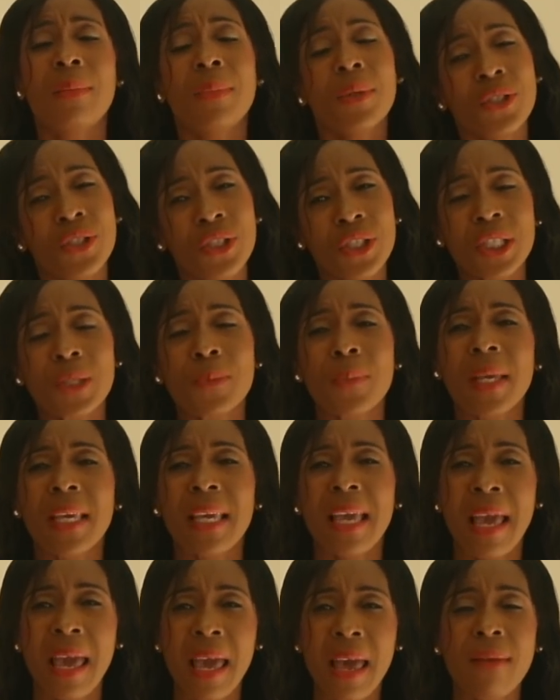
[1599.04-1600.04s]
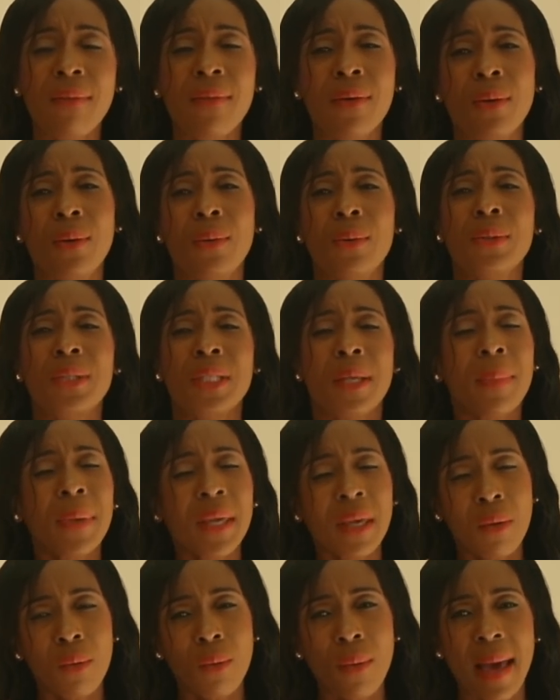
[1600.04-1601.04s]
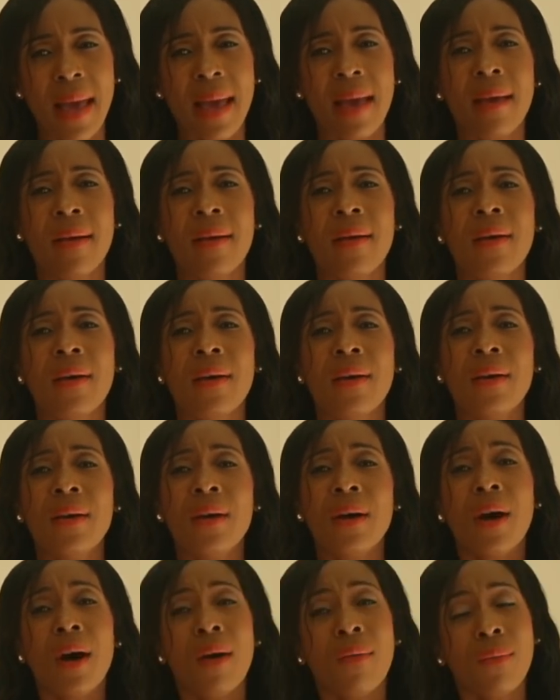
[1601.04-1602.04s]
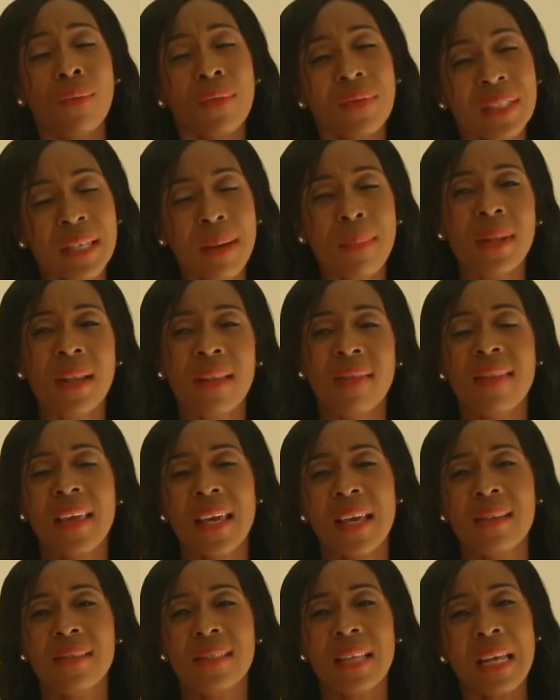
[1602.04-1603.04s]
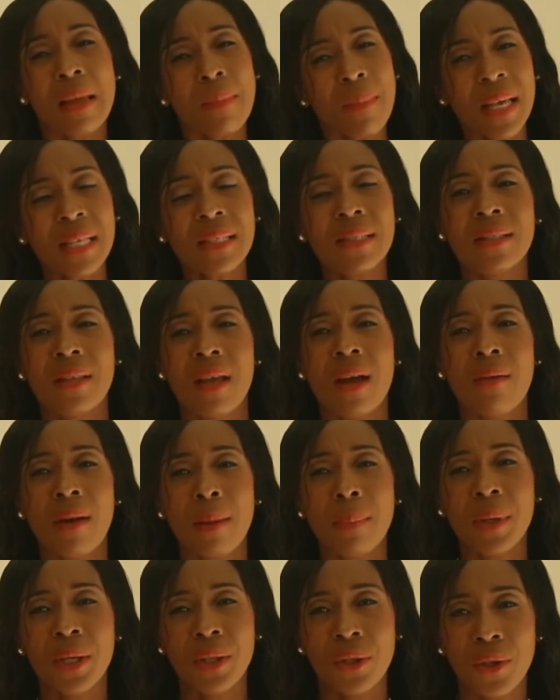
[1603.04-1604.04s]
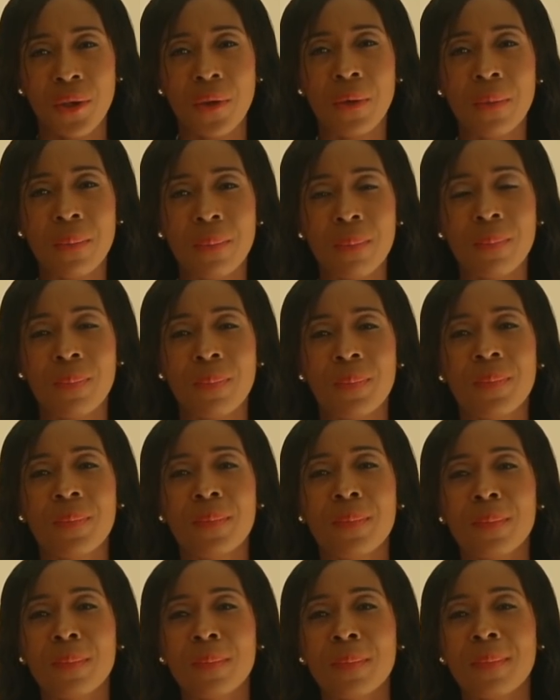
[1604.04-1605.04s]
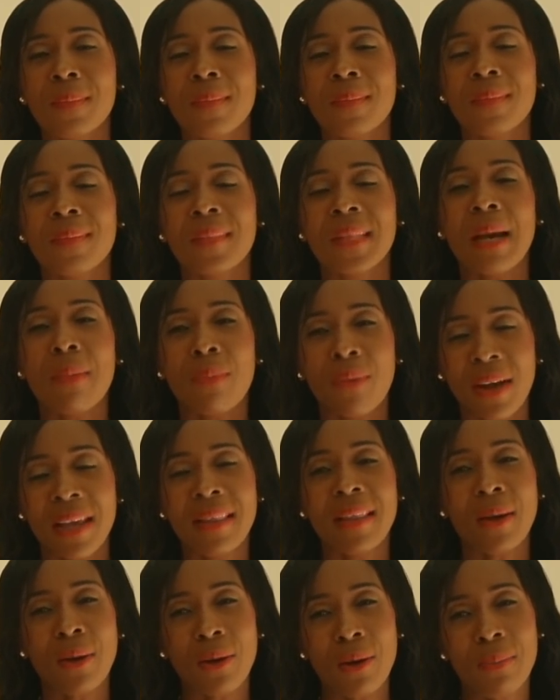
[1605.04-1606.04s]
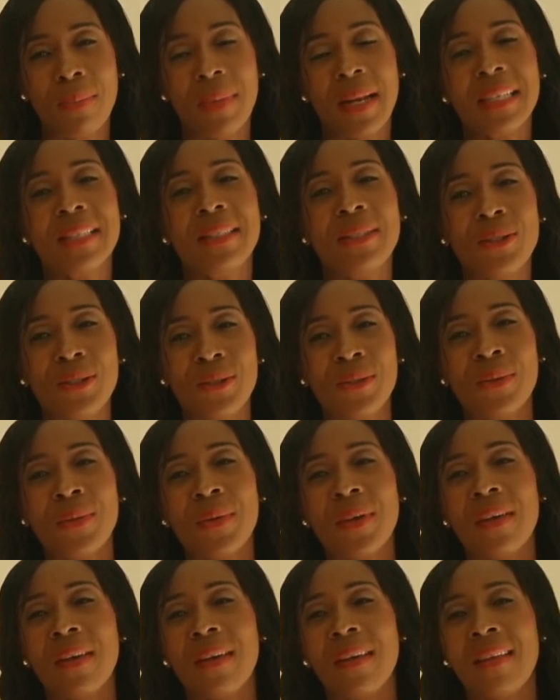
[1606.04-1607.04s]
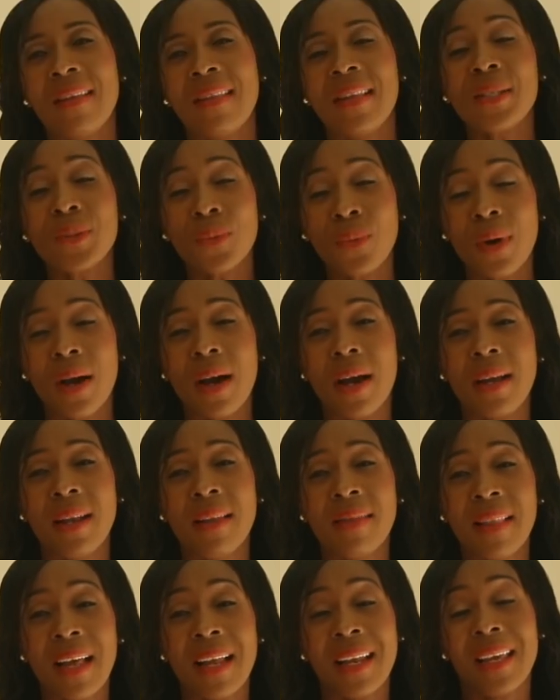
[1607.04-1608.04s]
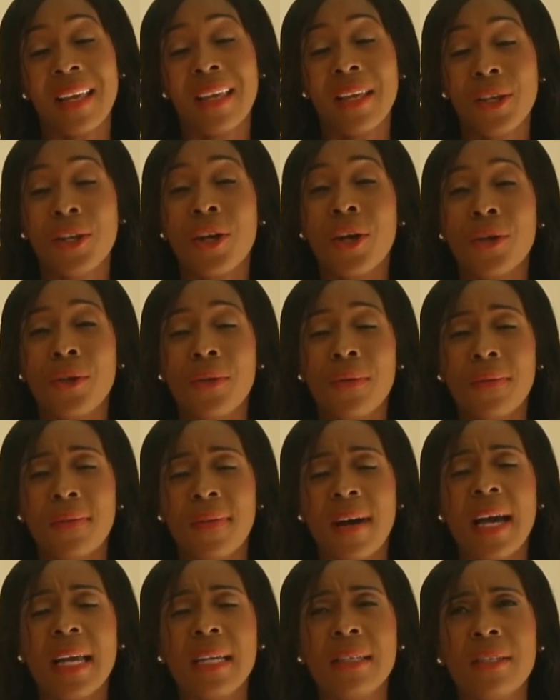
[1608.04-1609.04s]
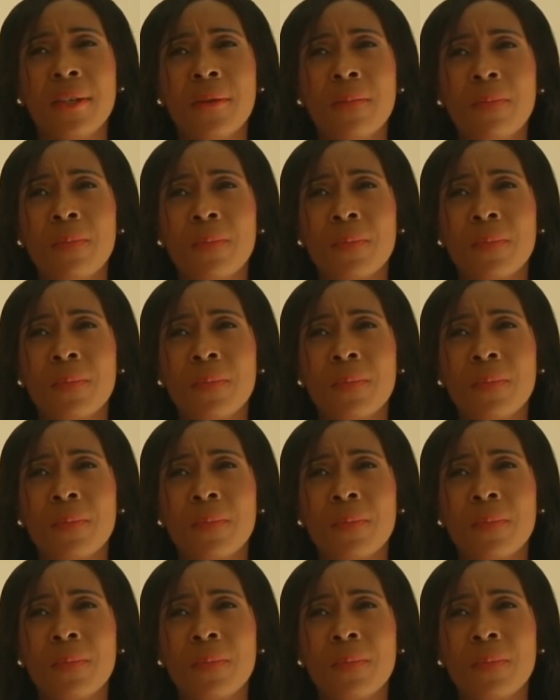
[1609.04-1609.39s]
But just be careful also, be aware of some of the things that it may stir up in you. I pray that God blesses this word and that you find